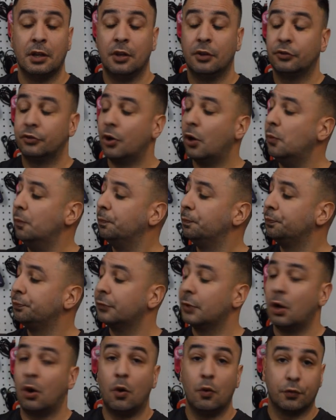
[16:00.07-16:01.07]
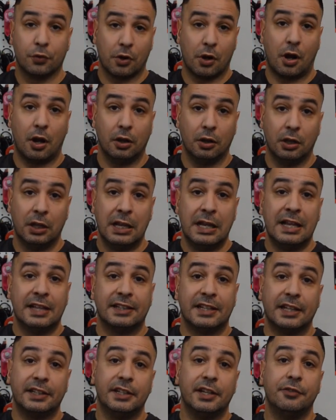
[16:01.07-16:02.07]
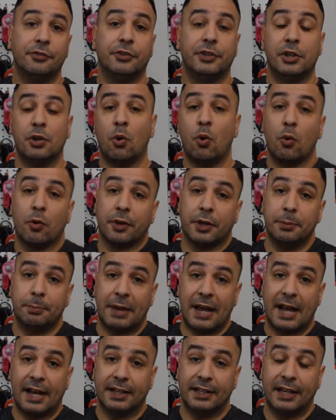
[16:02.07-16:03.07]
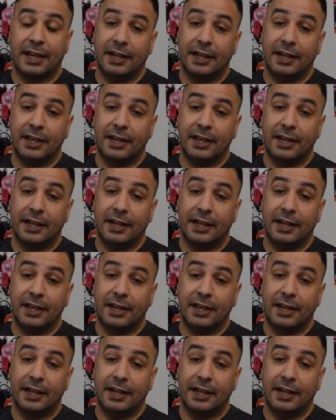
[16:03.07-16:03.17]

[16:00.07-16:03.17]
So overall, that gives the Hori pad